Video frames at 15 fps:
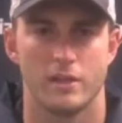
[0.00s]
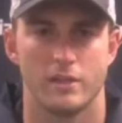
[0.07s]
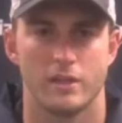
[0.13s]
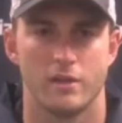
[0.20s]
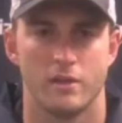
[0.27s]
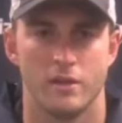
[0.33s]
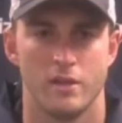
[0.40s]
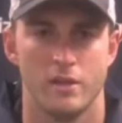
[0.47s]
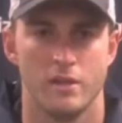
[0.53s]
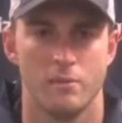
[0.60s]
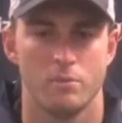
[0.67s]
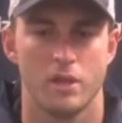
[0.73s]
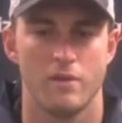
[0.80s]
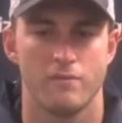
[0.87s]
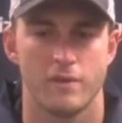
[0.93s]
there and
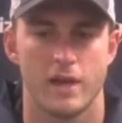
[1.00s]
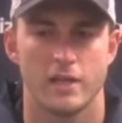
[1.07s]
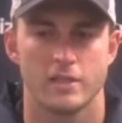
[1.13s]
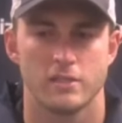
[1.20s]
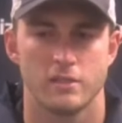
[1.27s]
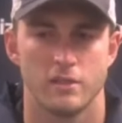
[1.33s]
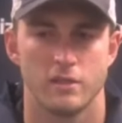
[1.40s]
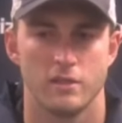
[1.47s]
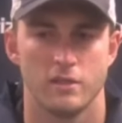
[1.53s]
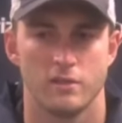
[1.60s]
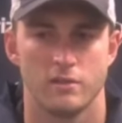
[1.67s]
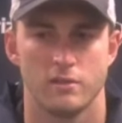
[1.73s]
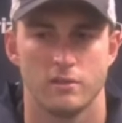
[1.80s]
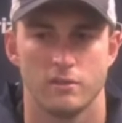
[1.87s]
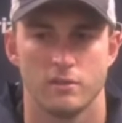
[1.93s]
play faster,
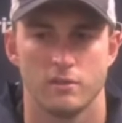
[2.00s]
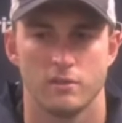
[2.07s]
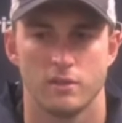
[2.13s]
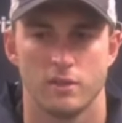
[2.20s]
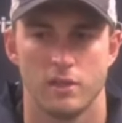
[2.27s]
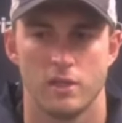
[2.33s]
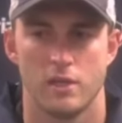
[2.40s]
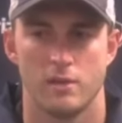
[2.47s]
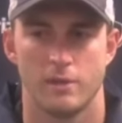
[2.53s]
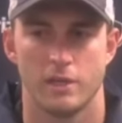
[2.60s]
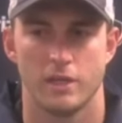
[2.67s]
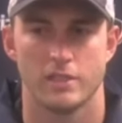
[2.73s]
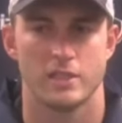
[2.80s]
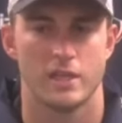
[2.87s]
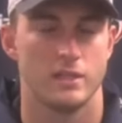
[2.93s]
and I
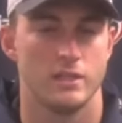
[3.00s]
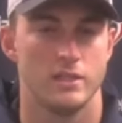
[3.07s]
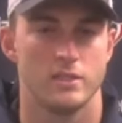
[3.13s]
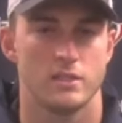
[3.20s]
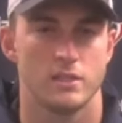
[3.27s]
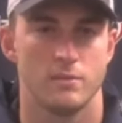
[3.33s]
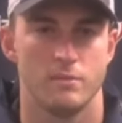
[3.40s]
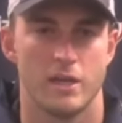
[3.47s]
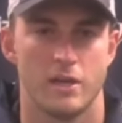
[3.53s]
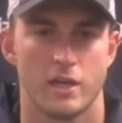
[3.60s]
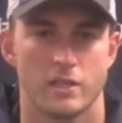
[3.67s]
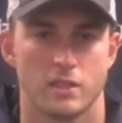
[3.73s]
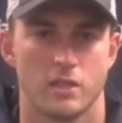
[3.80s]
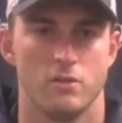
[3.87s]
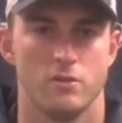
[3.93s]
guess that leads to better
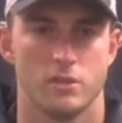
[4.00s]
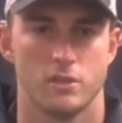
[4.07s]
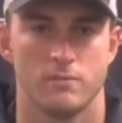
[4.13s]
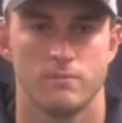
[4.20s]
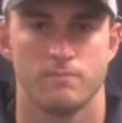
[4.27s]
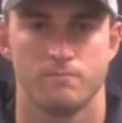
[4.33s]
execution.